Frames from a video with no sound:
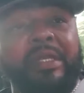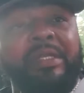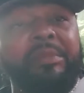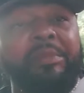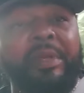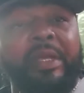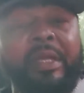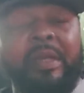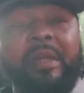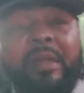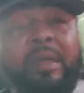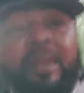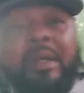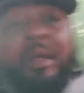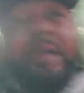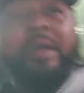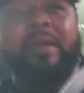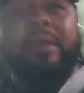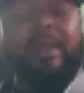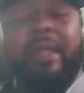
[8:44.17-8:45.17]
best me
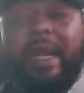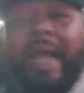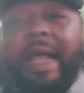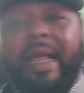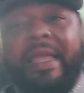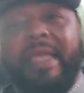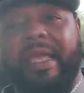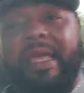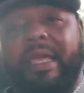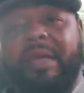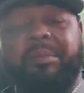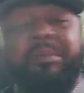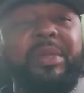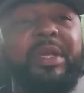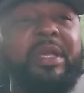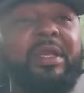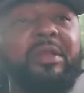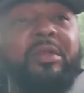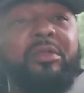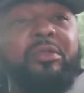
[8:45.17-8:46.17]
that I can
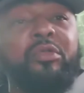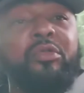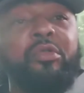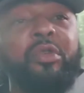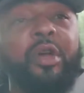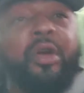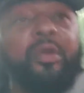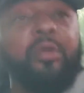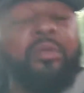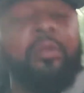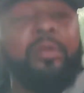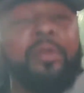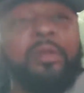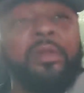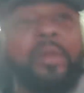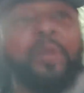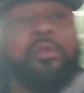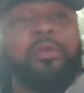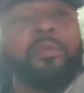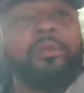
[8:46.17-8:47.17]
be. You know,
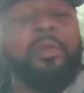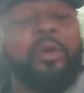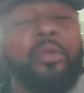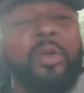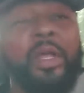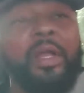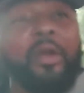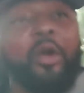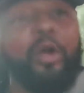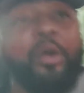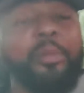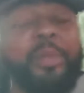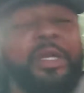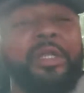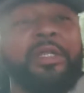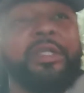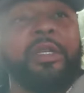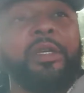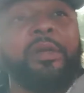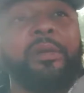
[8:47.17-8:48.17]
that
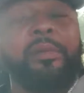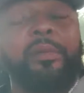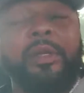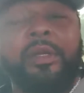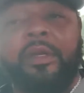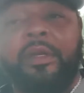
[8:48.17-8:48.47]
army tip.